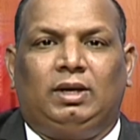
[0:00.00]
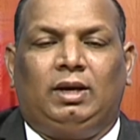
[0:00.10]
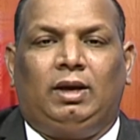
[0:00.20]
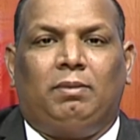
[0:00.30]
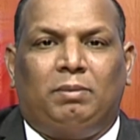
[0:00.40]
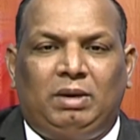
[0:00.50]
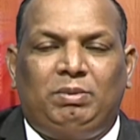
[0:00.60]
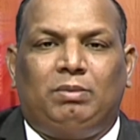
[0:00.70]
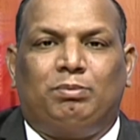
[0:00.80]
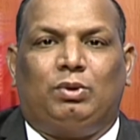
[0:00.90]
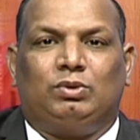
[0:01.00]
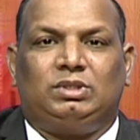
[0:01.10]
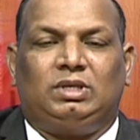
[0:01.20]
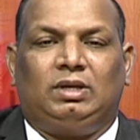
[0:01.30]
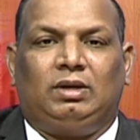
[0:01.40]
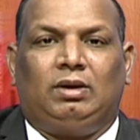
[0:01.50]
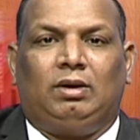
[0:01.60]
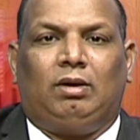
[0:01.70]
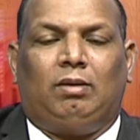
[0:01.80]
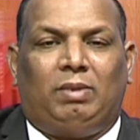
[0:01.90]
may be imposed
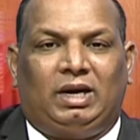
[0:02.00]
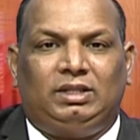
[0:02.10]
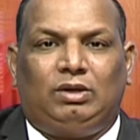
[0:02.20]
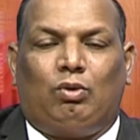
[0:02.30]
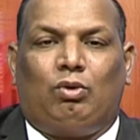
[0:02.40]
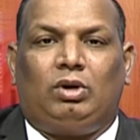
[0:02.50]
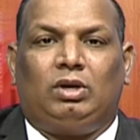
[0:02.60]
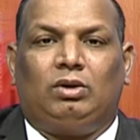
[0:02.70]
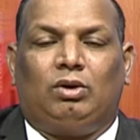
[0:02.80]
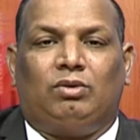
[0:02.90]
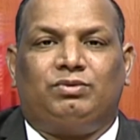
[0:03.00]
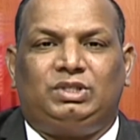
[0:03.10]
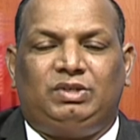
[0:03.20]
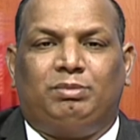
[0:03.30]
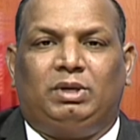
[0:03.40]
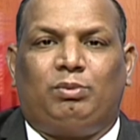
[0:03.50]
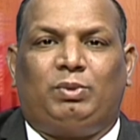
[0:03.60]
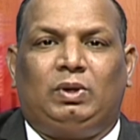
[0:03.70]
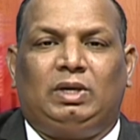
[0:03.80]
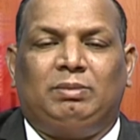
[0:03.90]
by the court of Chief
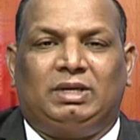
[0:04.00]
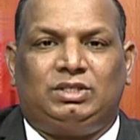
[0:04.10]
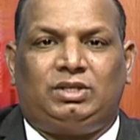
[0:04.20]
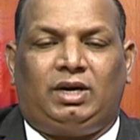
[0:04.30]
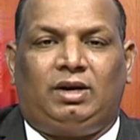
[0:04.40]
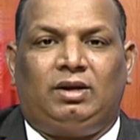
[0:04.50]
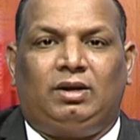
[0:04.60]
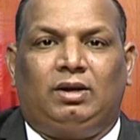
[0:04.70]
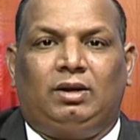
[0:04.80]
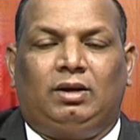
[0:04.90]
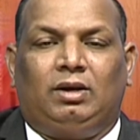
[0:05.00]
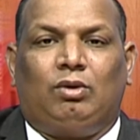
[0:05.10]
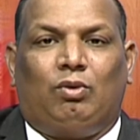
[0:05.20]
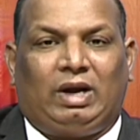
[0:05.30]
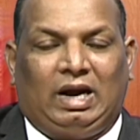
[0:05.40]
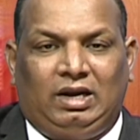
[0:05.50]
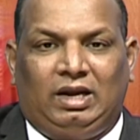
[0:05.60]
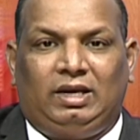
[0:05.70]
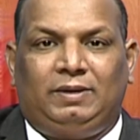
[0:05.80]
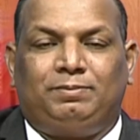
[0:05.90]
Metropolitan Magistrate Court at
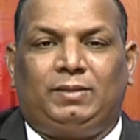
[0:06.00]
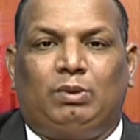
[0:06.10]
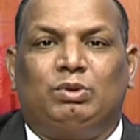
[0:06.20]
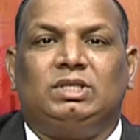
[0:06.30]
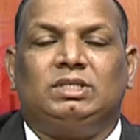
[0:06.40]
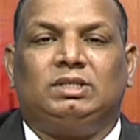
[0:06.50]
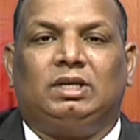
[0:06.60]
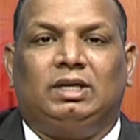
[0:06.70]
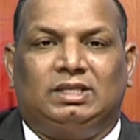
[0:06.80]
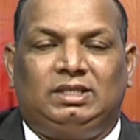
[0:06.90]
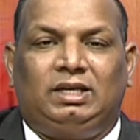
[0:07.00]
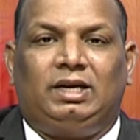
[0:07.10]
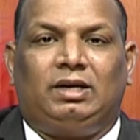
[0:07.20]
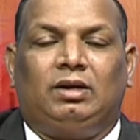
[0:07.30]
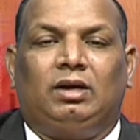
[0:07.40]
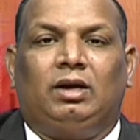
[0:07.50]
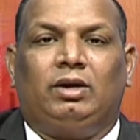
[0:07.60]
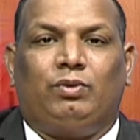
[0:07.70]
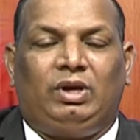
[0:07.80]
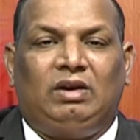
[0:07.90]
Delhi, which is designated to
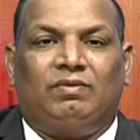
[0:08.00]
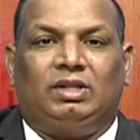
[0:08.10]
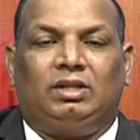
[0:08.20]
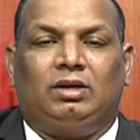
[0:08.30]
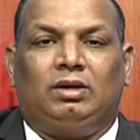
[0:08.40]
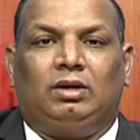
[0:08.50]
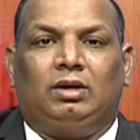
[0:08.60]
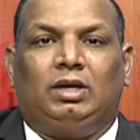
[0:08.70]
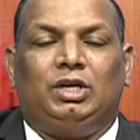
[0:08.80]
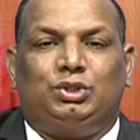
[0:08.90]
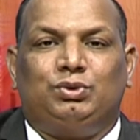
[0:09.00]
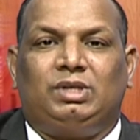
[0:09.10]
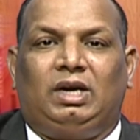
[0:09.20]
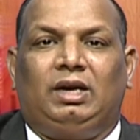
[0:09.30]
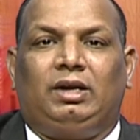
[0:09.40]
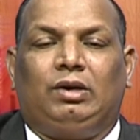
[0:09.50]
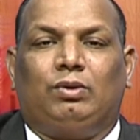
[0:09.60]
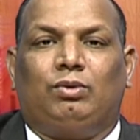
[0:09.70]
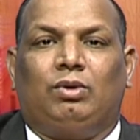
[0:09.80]
deal with issues relating to